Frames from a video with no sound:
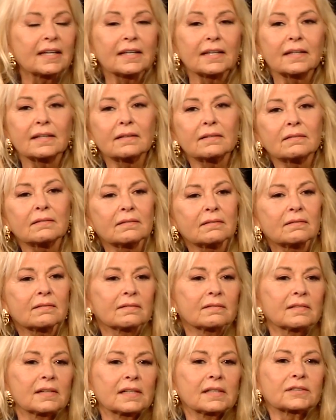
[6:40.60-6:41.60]
get
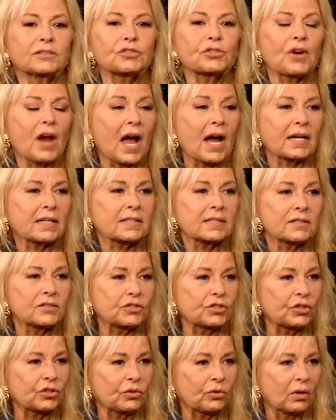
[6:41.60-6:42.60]

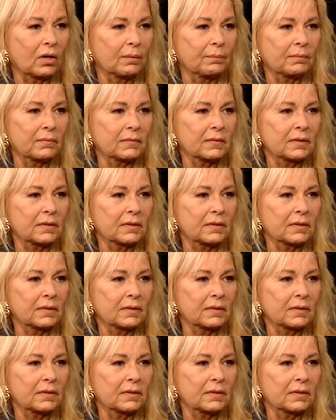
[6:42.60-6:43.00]
attracted to them.